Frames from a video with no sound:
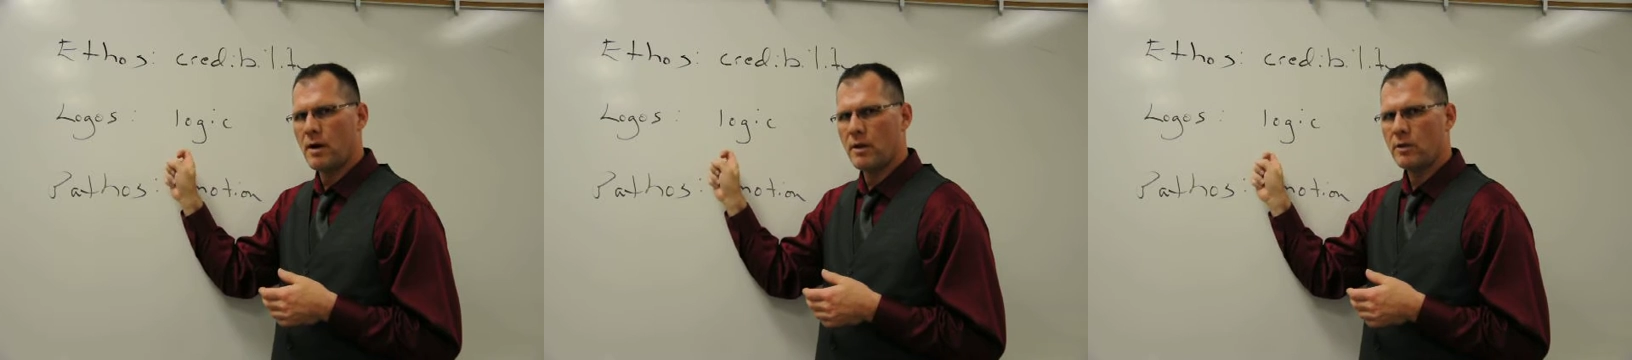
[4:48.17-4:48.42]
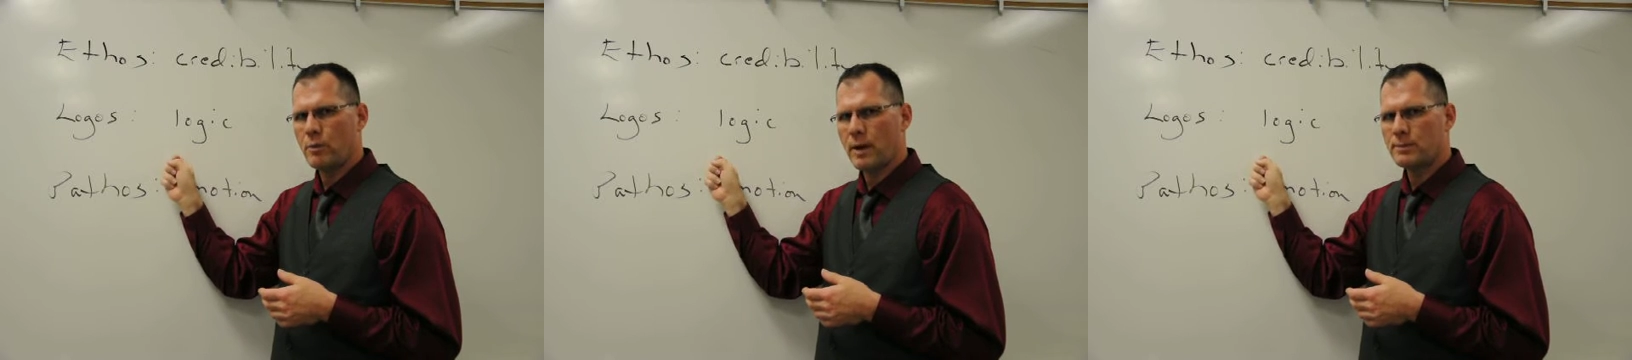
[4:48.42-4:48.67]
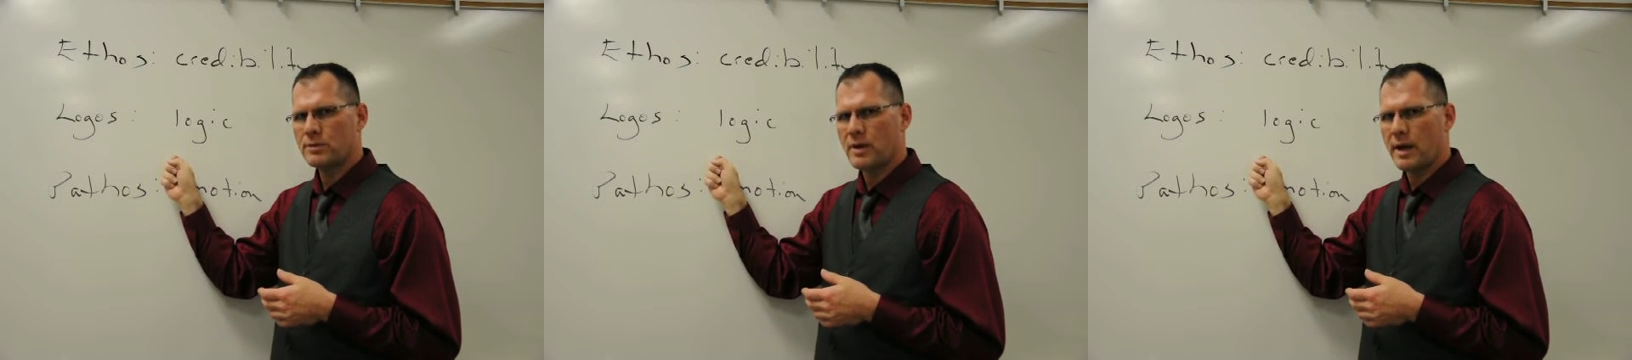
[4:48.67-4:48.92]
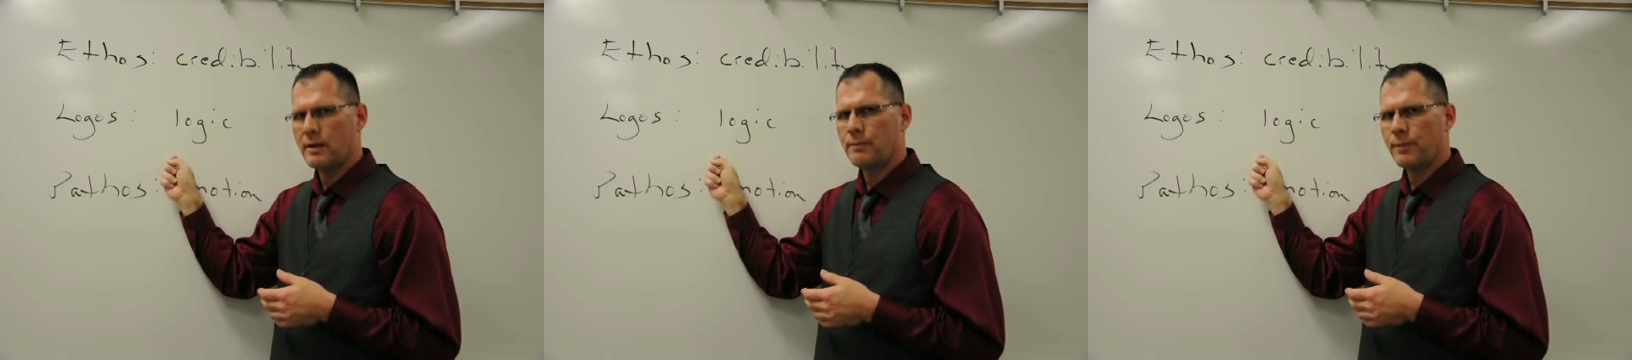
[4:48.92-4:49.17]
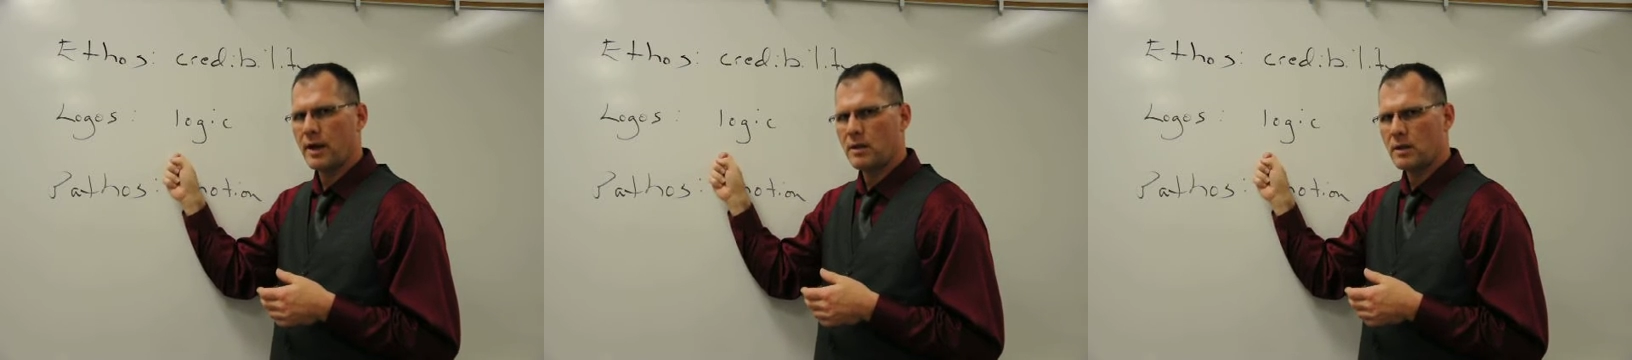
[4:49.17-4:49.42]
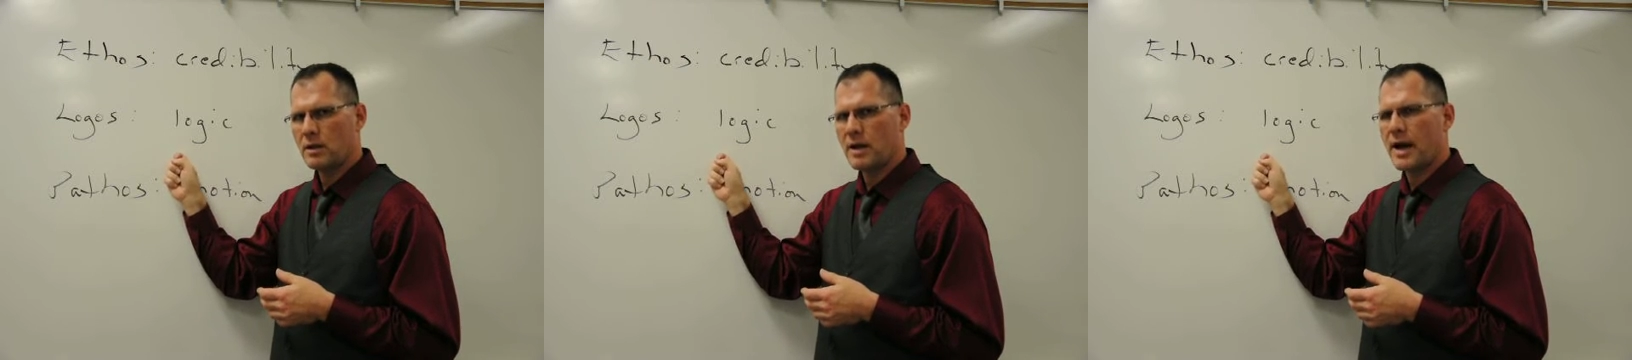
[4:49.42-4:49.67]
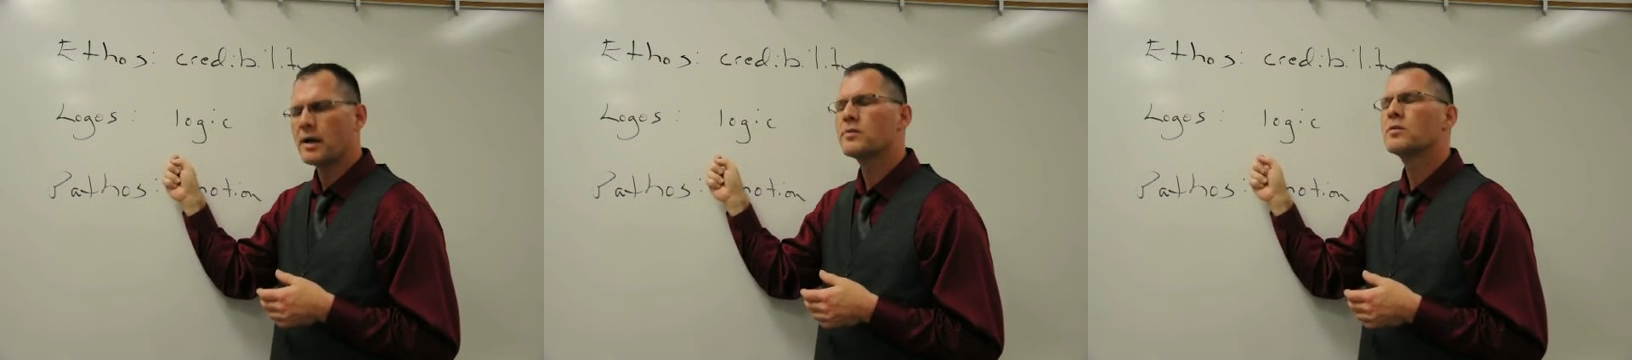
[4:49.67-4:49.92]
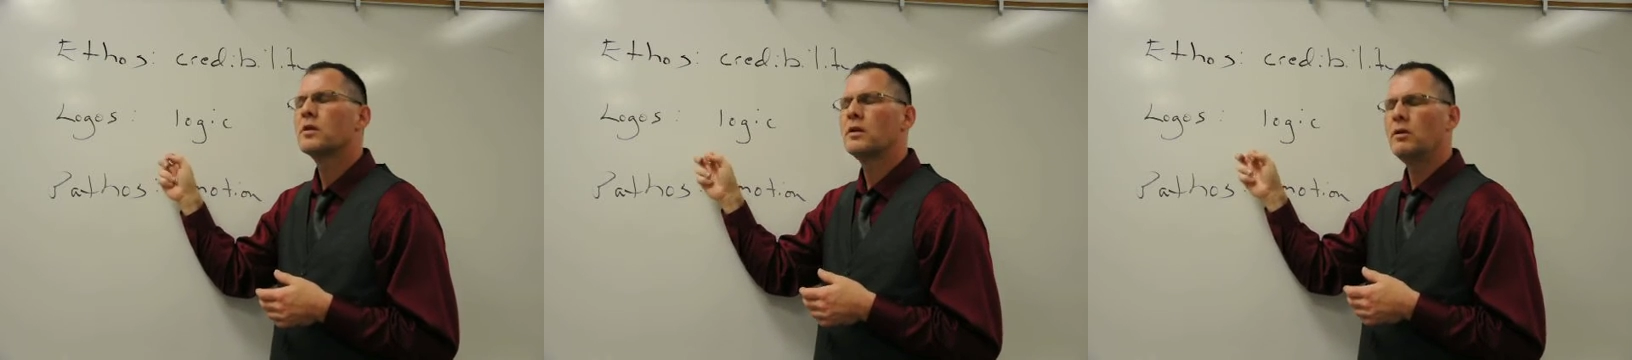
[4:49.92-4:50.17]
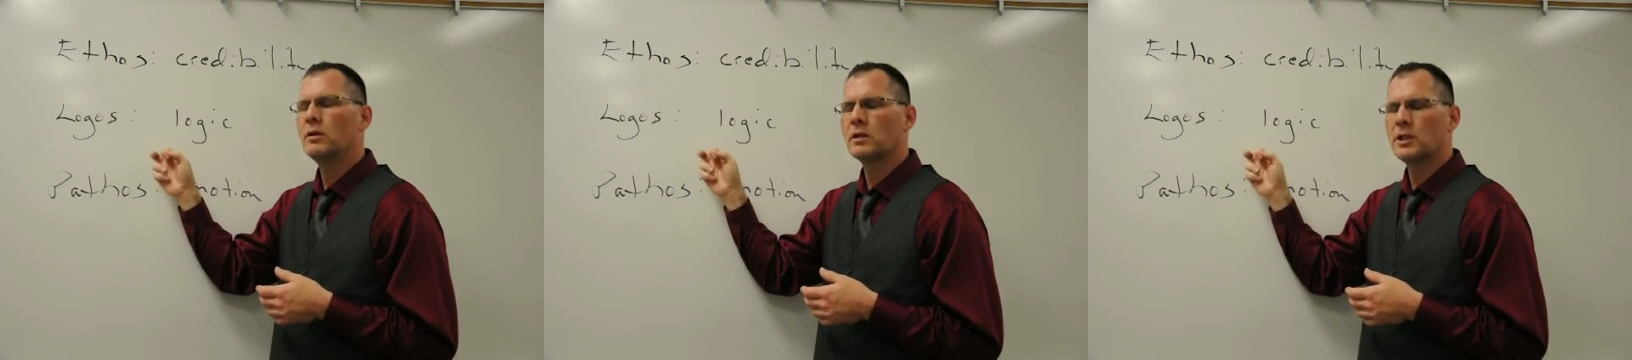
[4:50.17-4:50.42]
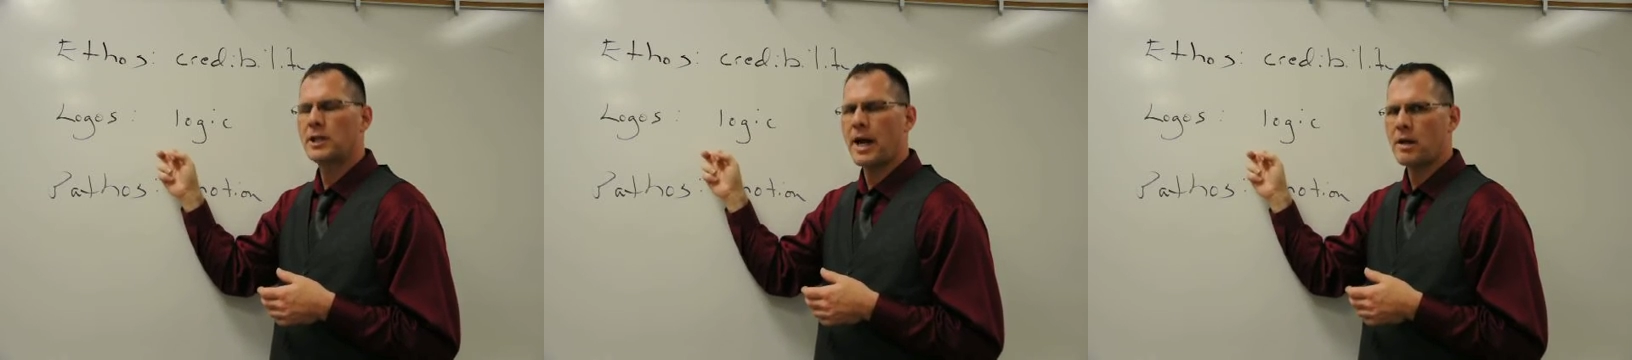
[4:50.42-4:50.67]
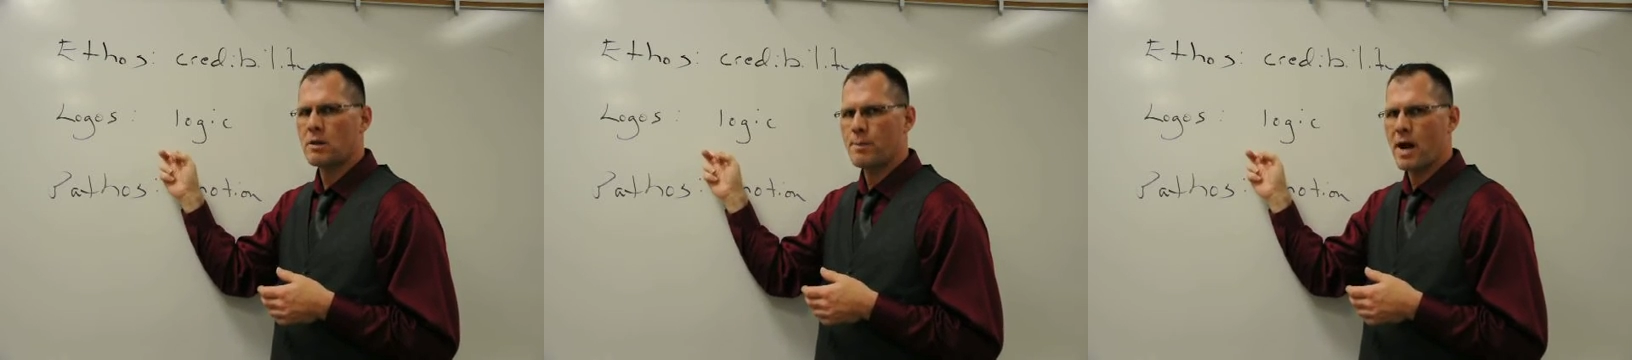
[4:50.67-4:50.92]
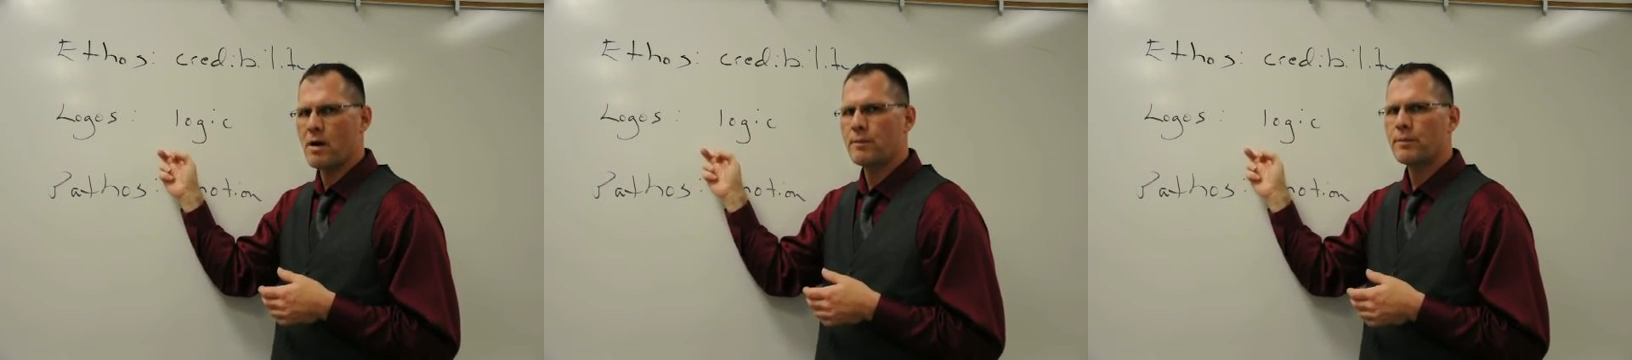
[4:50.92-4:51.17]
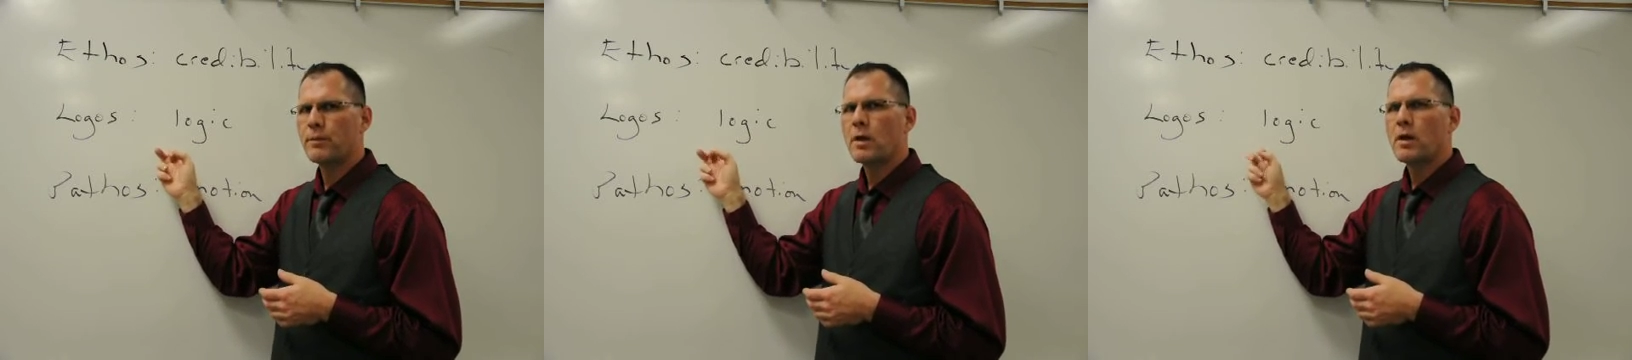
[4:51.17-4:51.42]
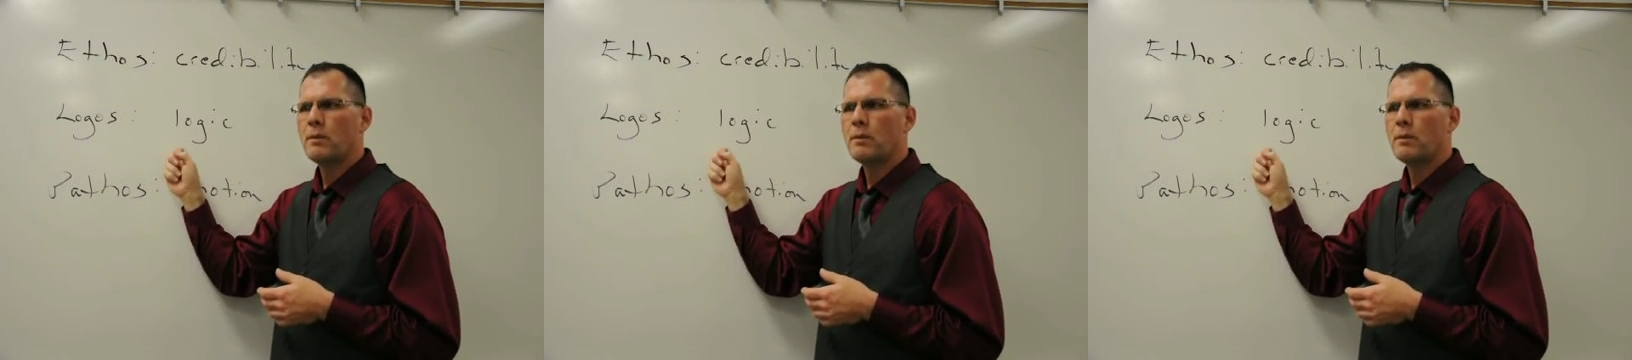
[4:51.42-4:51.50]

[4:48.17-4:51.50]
on the website in the class. You can check them out.